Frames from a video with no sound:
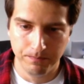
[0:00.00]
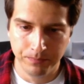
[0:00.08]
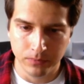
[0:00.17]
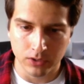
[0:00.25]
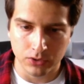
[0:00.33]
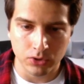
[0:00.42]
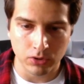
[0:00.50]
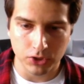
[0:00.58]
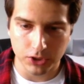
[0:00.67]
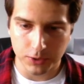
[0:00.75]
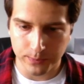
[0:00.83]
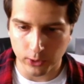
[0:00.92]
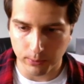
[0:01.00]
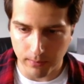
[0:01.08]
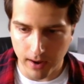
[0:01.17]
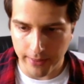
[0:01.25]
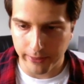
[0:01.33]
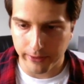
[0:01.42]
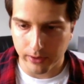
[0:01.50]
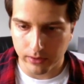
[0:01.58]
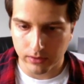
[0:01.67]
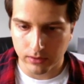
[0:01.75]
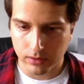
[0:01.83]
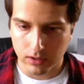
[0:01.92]
searches per month
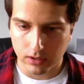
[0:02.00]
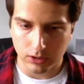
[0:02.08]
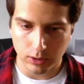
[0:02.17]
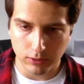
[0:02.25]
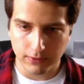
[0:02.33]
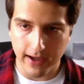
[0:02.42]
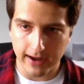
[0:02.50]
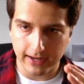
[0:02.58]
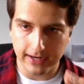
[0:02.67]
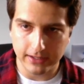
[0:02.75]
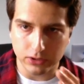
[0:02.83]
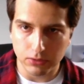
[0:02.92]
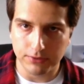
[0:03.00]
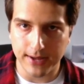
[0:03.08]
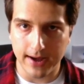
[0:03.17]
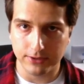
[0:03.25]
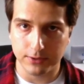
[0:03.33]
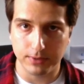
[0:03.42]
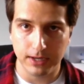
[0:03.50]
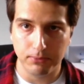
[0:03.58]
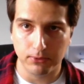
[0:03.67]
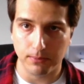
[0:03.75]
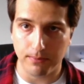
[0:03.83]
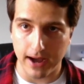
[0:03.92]
two getting 2000 people
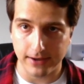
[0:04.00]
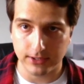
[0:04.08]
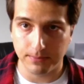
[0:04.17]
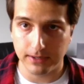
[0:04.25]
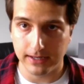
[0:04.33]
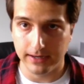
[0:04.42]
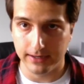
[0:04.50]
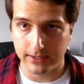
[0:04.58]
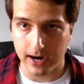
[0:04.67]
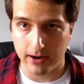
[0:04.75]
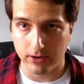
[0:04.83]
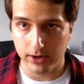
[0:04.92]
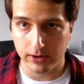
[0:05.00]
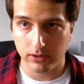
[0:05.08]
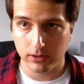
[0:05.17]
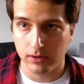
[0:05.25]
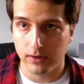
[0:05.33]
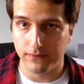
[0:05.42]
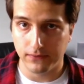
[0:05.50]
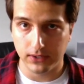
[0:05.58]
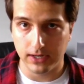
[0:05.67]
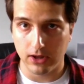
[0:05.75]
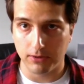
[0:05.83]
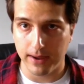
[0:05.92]
to buy something an entire year $50
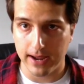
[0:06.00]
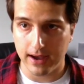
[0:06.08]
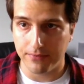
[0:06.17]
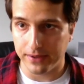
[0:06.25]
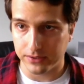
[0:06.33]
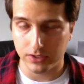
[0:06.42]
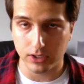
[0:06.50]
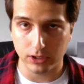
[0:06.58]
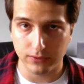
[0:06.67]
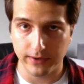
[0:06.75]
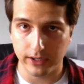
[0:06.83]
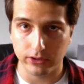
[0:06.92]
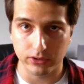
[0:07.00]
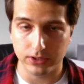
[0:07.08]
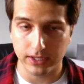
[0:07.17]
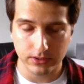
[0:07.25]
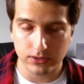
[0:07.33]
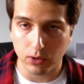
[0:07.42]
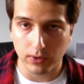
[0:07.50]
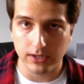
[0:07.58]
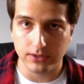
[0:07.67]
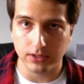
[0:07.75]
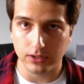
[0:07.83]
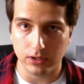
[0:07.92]
payout that's six figures that's so
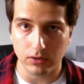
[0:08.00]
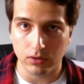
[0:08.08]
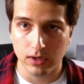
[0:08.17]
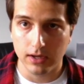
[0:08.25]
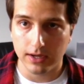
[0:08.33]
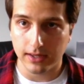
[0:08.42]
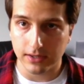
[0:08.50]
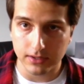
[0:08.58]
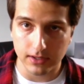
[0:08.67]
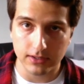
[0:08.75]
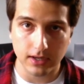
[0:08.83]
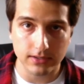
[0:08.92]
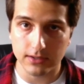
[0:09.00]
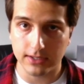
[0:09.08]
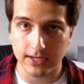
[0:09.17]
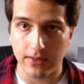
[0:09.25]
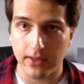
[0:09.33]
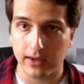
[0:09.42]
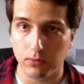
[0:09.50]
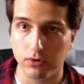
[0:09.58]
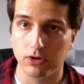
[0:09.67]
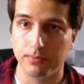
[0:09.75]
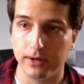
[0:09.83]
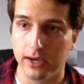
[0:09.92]
easy to do it doesn't it doesn't sound like it when
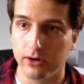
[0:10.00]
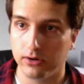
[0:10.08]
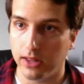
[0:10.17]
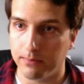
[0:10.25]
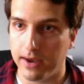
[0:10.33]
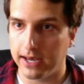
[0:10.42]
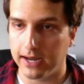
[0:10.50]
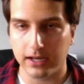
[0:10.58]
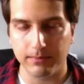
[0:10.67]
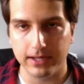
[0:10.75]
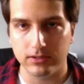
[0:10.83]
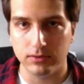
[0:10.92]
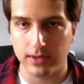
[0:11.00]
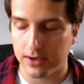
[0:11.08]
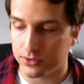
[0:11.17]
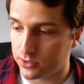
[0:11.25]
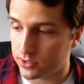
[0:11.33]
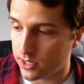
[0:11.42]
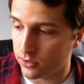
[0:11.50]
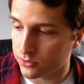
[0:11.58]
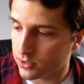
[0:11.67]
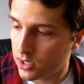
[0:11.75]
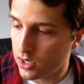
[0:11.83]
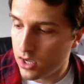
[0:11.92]
you're a beginner you're like man i gotta make 2000
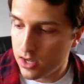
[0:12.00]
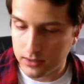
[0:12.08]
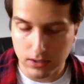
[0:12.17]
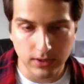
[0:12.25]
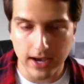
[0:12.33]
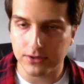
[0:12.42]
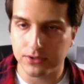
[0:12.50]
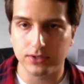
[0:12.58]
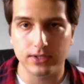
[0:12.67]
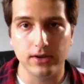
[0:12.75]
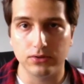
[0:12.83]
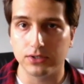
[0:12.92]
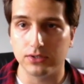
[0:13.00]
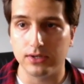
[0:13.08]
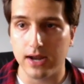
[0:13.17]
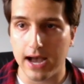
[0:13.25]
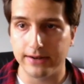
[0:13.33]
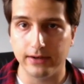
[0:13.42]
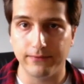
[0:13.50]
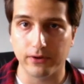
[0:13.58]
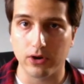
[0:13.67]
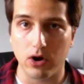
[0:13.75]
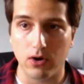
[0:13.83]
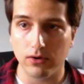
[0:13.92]
sales 2,000 sales is not
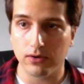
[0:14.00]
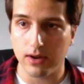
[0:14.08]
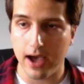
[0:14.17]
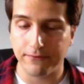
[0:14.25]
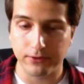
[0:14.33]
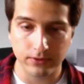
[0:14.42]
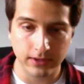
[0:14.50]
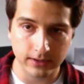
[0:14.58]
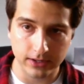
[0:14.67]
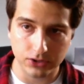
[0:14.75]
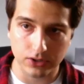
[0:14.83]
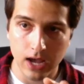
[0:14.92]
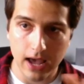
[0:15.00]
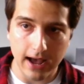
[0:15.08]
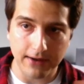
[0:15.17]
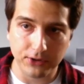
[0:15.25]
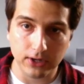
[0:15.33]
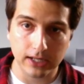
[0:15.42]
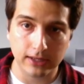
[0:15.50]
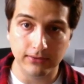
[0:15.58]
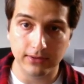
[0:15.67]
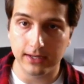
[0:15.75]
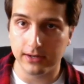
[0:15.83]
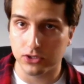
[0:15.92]
difficult after the initial after you get through
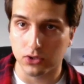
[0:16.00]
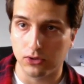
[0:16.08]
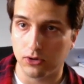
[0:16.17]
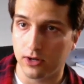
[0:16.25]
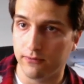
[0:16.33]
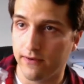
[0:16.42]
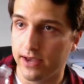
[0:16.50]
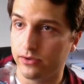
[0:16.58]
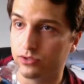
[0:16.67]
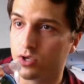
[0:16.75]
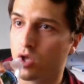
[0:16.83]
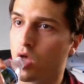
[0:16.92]
the initial learning phase.